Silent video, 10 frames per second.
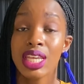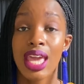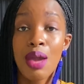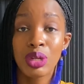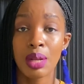
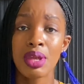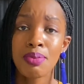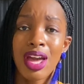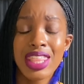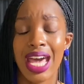And what I mean
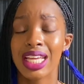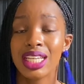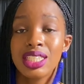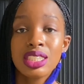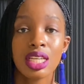by that
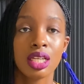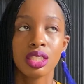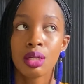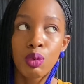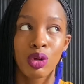is,
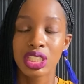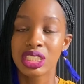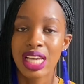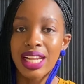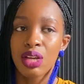number 1,
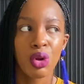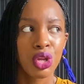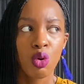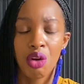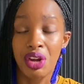deciding where
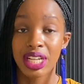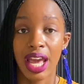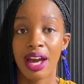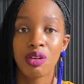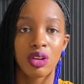you are right
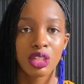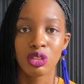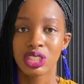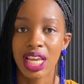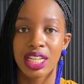now,
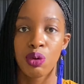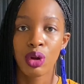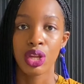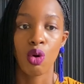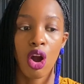understanding where
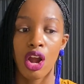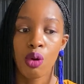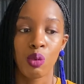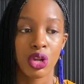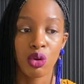you are,
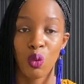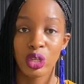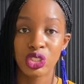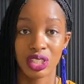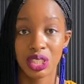what your
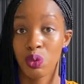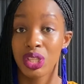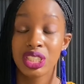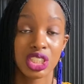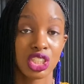strengths and
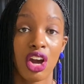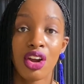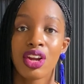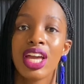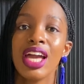weaknesses are,